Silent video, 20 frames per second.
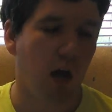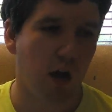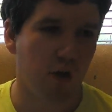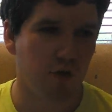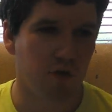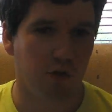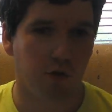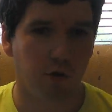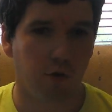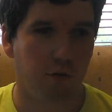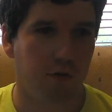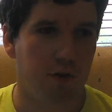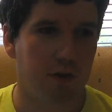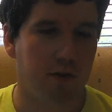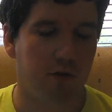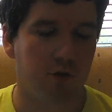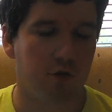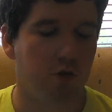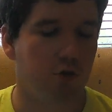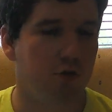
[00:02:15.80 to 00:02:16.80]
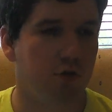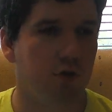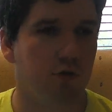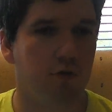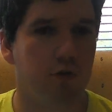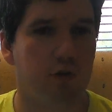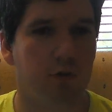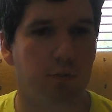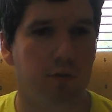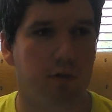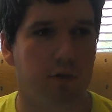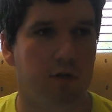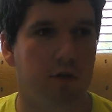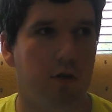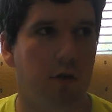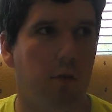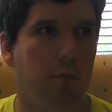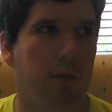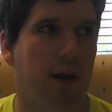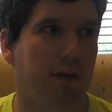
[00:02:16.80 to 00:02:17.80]
other little things you used to use with you
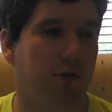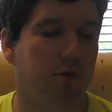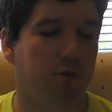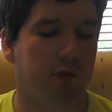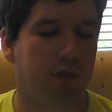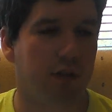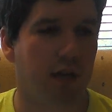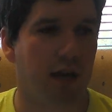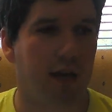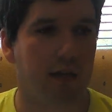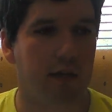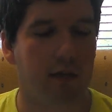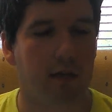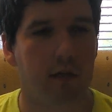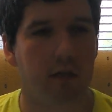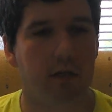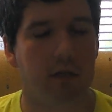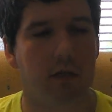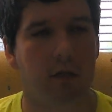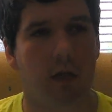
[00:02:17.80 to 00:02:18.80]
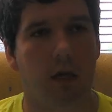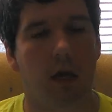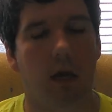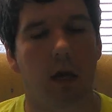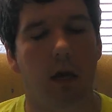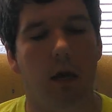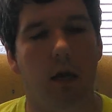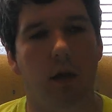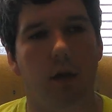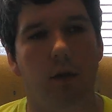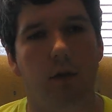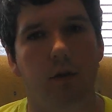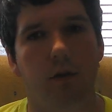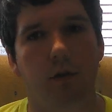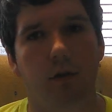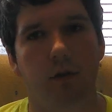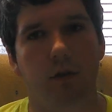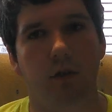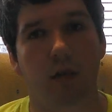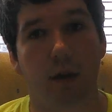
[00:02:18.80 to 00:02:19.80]
know magical scientist and
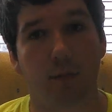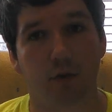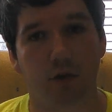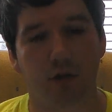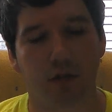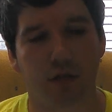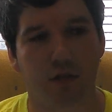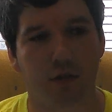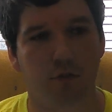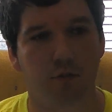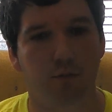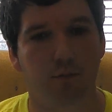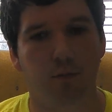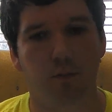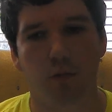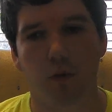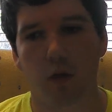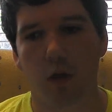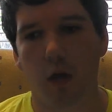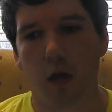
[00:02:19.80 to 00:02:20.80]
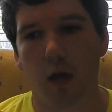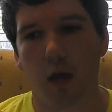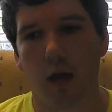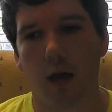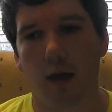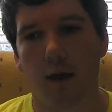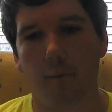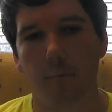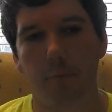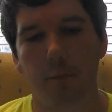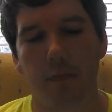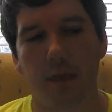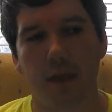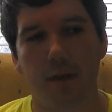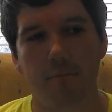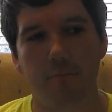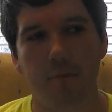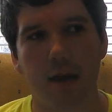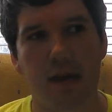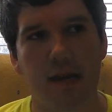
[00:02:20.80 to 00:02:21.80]
cyber cistern um,
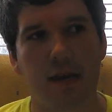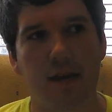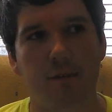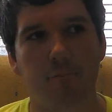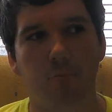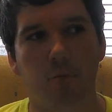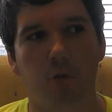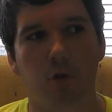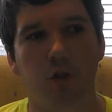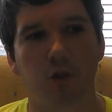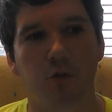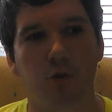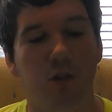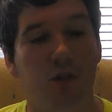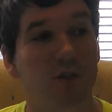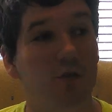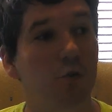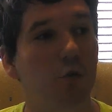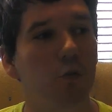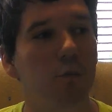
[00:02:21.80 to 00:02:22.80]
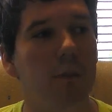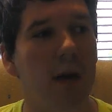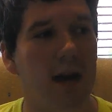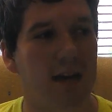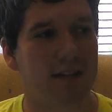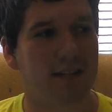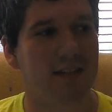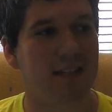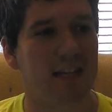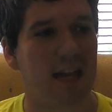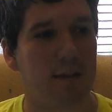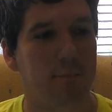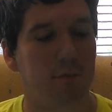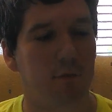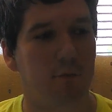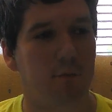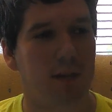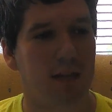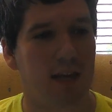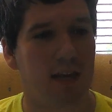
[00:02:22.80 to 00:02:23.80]
it made it more into a toolboxy type
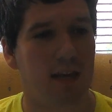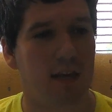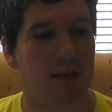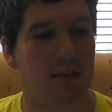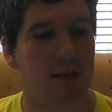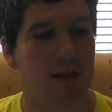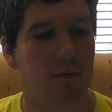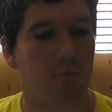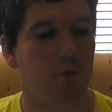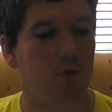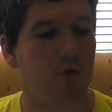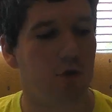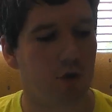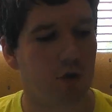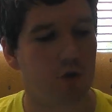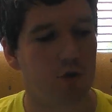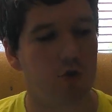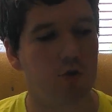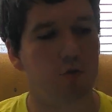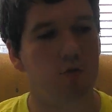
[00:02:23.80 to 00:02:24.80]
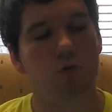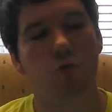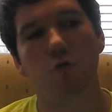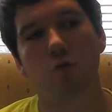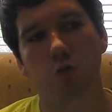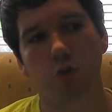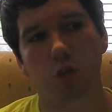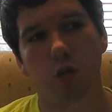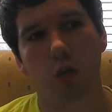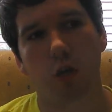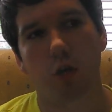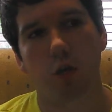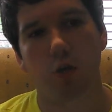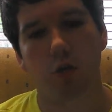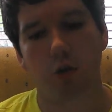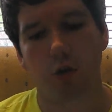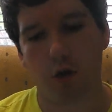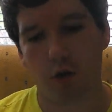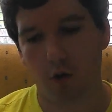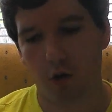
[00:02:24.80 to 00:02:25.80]
of thing where you could use
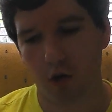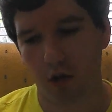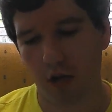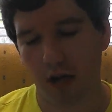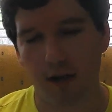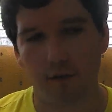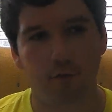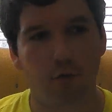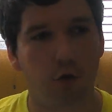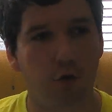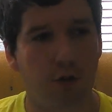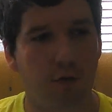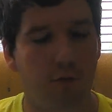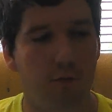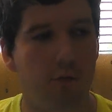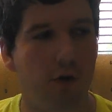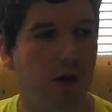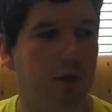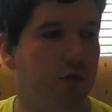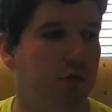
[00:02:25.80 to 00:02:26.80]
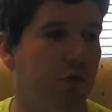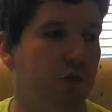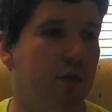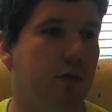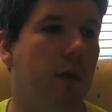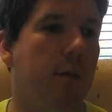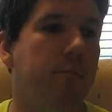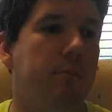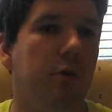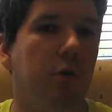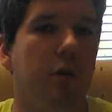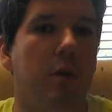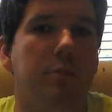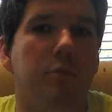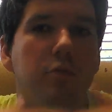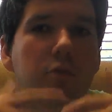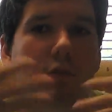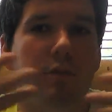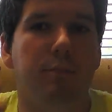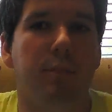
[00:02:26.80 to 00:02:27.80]
you know, a lot of low-level monsters and build up
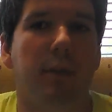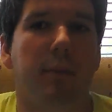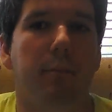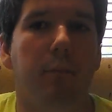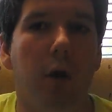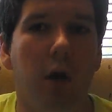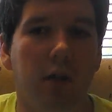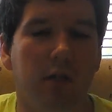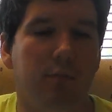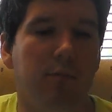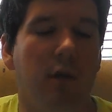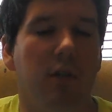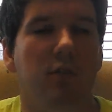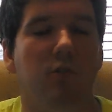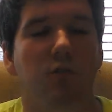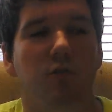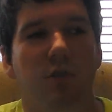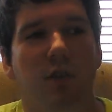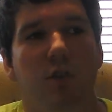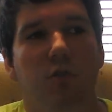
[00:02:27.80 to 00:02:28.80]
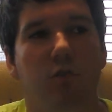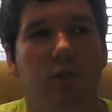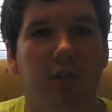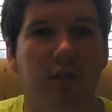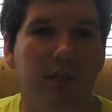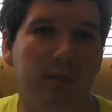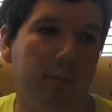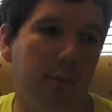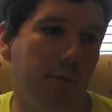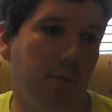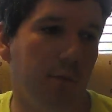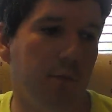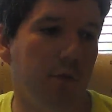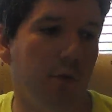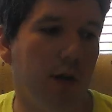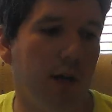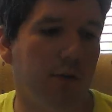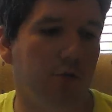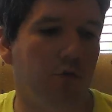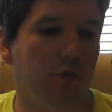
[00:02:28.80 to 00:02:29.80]
to these big boss monsters that you could summon from
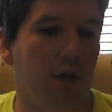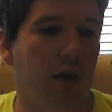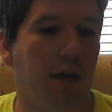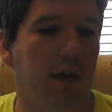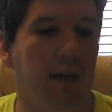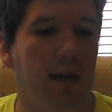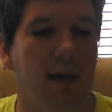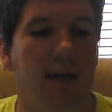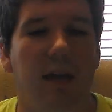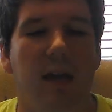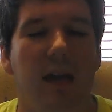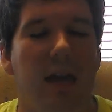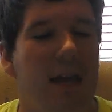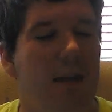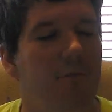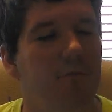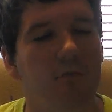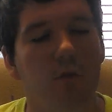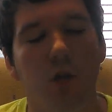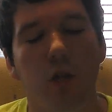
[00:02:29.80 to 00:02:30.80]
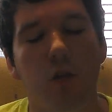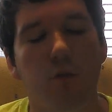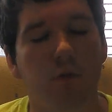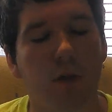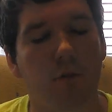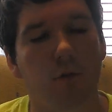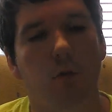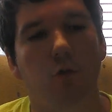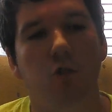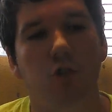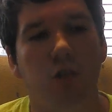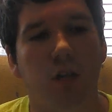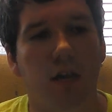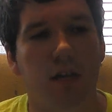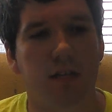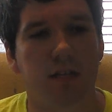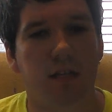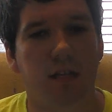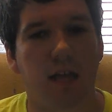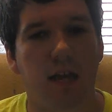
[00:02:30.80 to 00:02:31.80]
your extra deck. It really
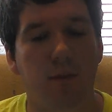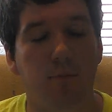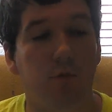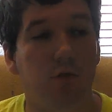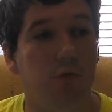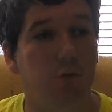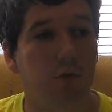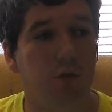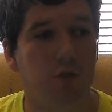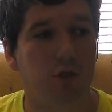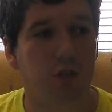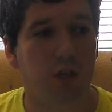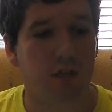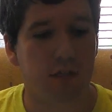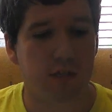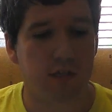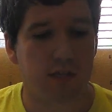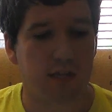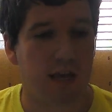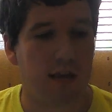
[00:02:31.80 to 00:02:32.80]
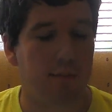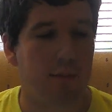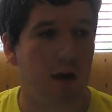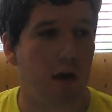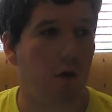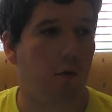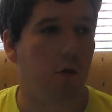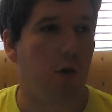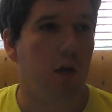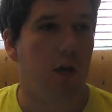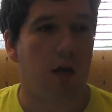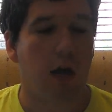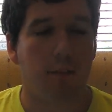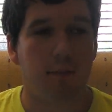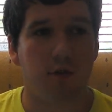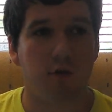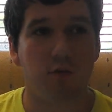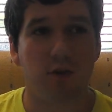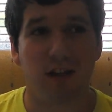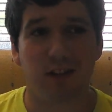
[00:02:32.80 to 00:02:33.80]
revolutionized the game when Duelist Genesis came out. I
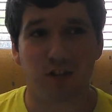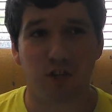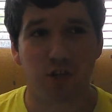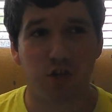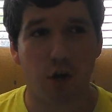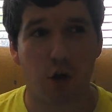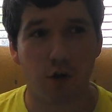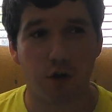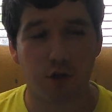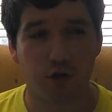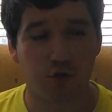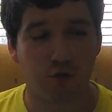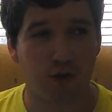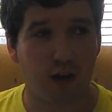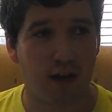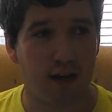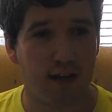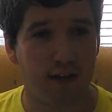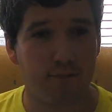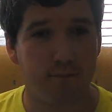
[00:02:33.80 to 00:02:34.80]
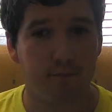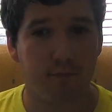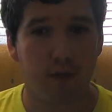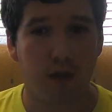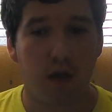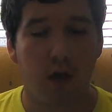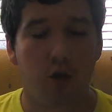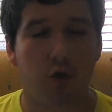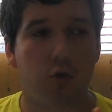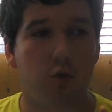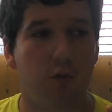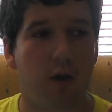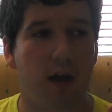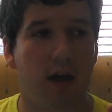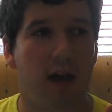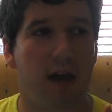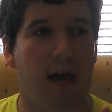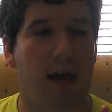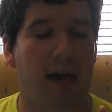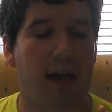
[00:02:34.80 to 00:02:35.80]
mean, you had Stardust Dragon, you
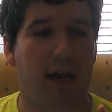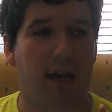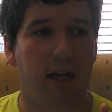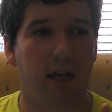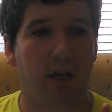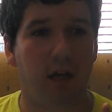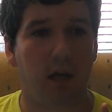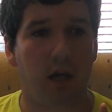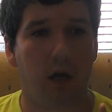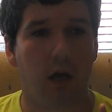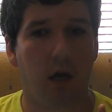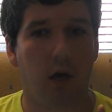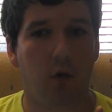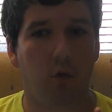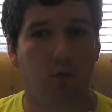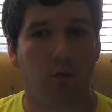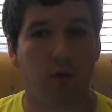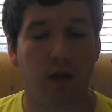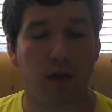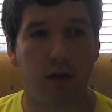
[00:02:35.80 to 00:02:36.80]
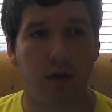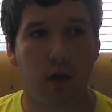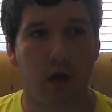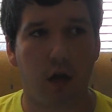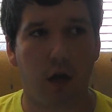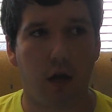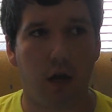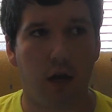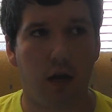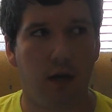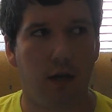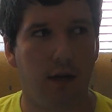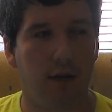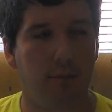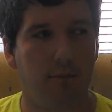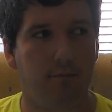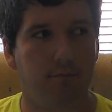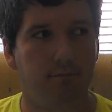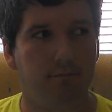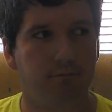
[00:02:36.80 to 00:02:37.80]
had uh, Red
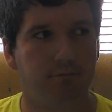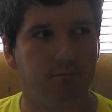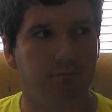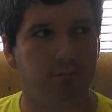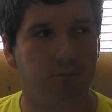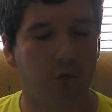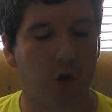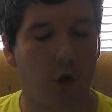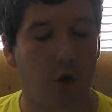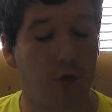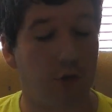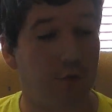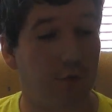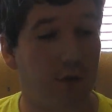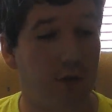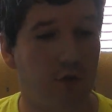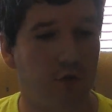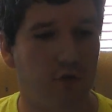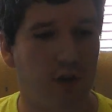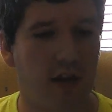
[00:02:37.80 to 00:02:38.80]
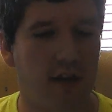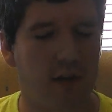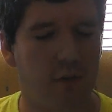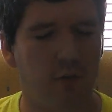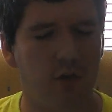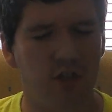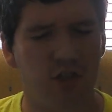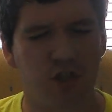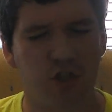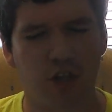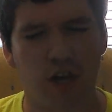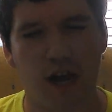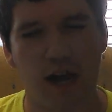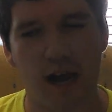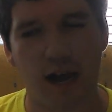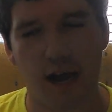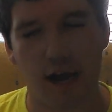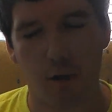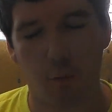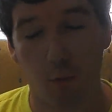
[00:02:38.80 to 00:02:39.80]
um, Archfiend Dragon, which
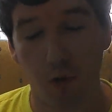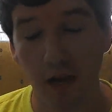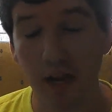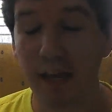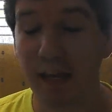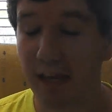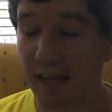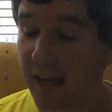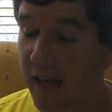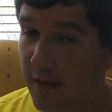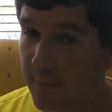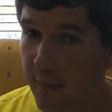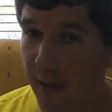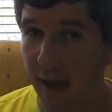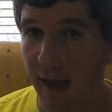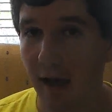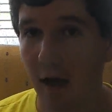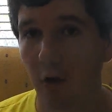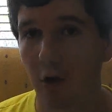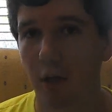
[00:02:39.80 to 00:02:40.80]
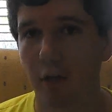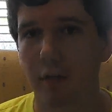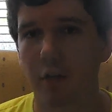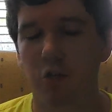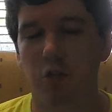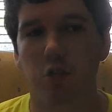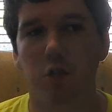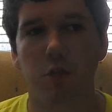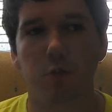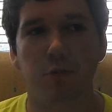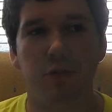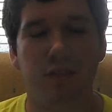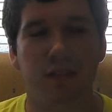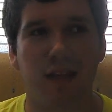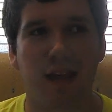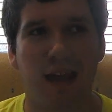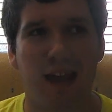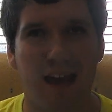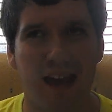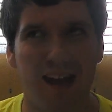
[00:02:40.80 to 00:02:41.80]
when it came out initially
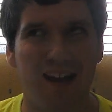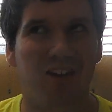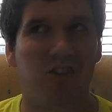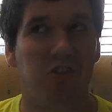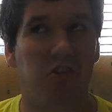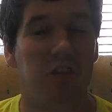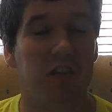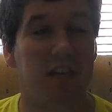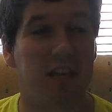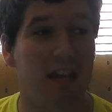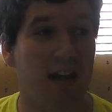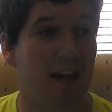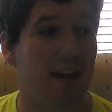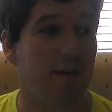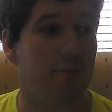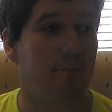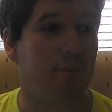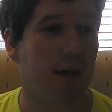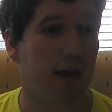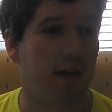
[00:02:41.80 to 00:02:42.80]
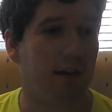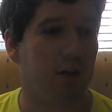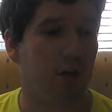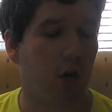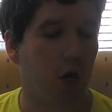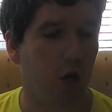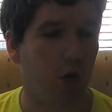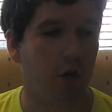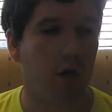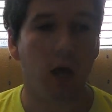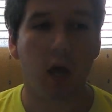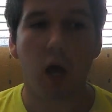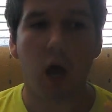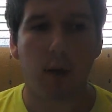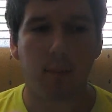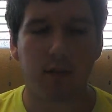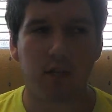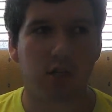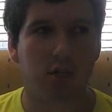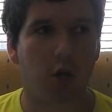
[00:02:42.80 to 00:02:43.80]
was actually not a bad card.
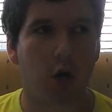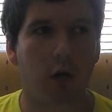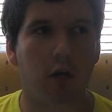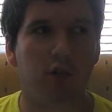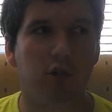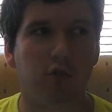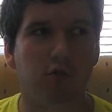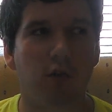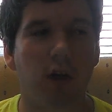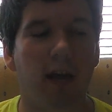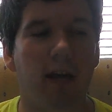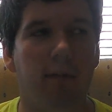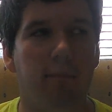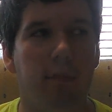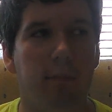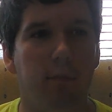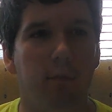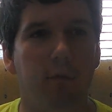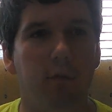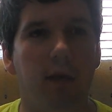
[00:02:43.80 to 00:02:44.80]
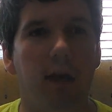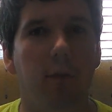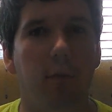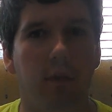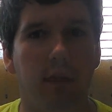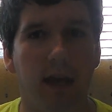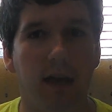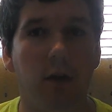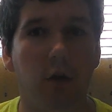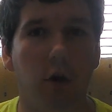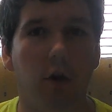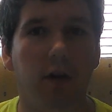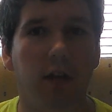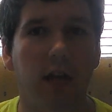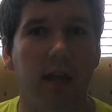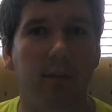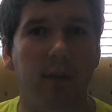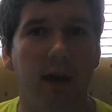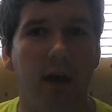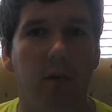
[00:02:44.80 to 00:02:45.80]
I mean, Stardust Dragon, people forget, when that card
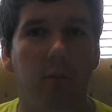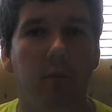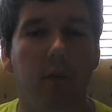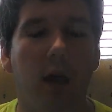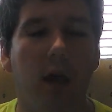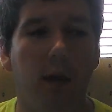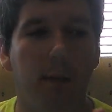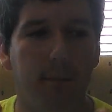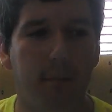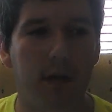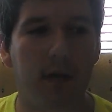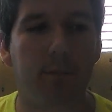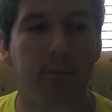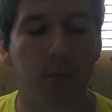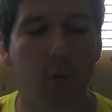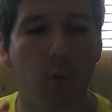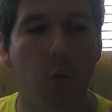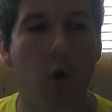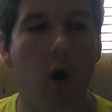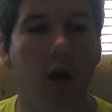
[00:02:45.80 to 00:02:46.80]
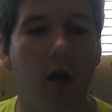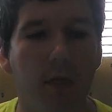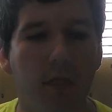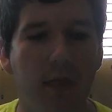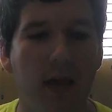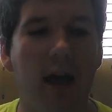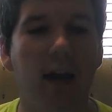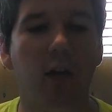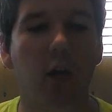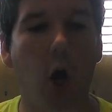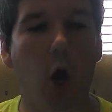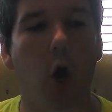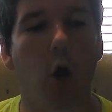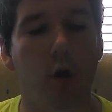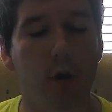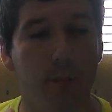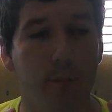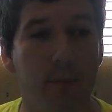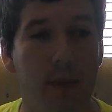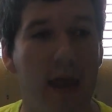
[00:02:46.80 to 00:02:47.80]
came out, people wanted that
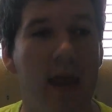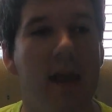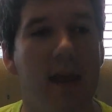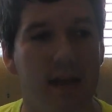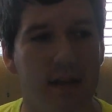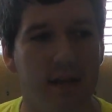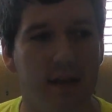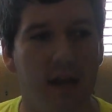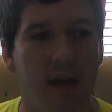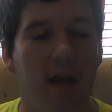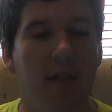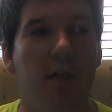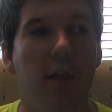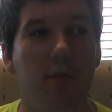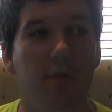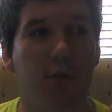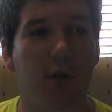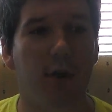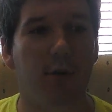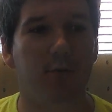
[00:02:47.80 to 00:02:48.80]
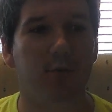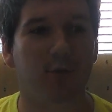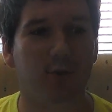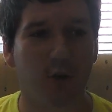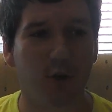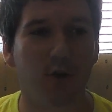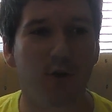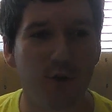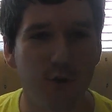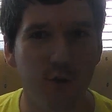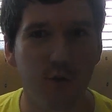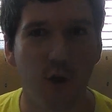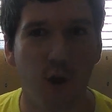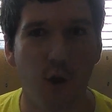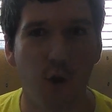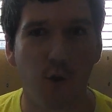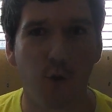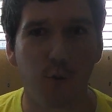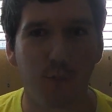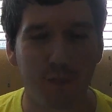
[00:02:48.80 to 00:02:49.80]
card banned. They thought it was too
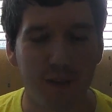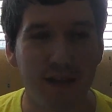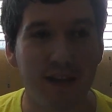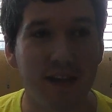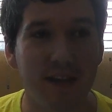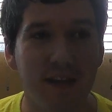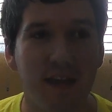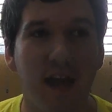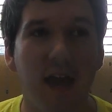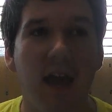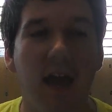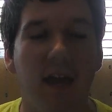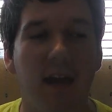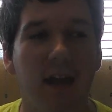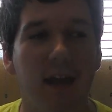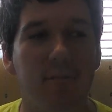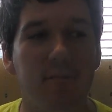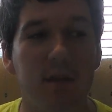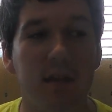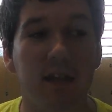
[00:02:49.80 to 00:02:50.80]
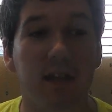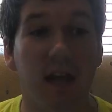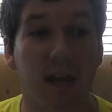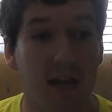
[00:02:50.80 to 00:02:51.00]
OP. And I mean,